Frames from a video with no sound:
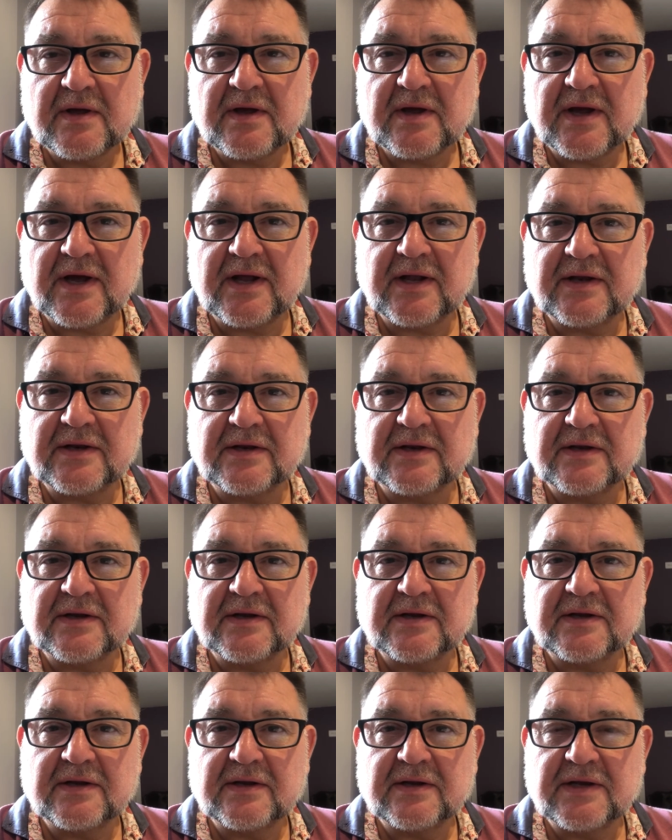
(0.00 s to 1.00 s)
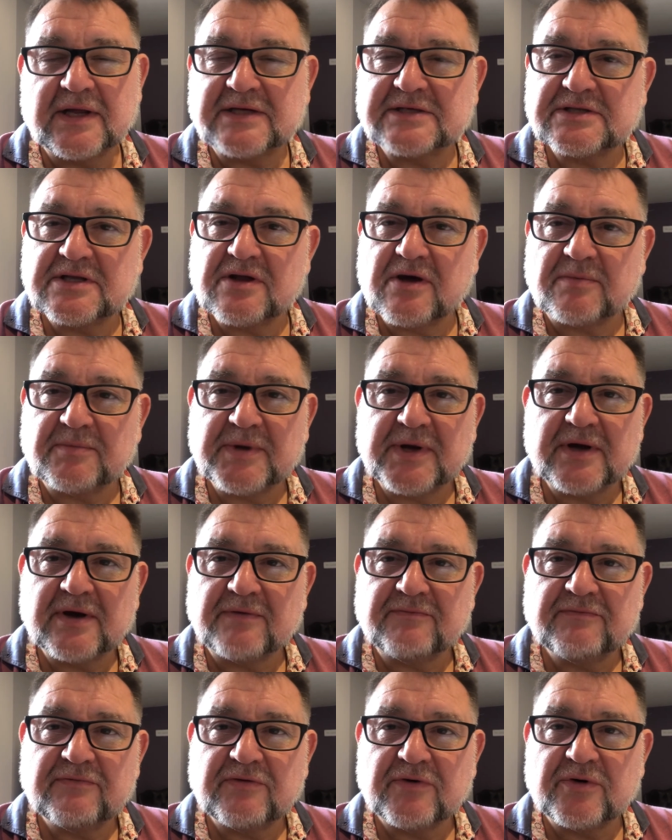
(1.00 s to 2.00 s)
And let's not be
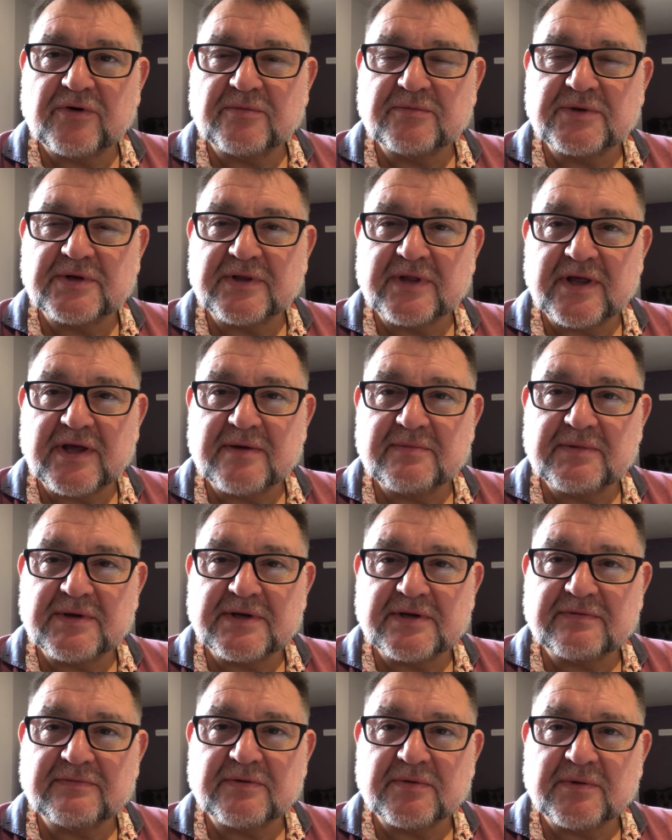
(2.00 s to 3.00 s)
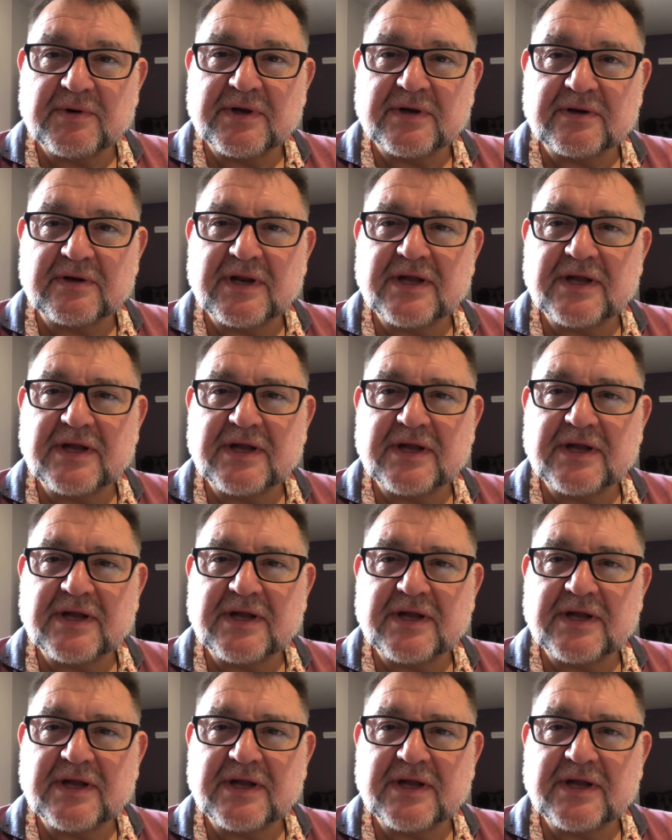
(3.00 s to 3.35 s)
conformed to the image of the world.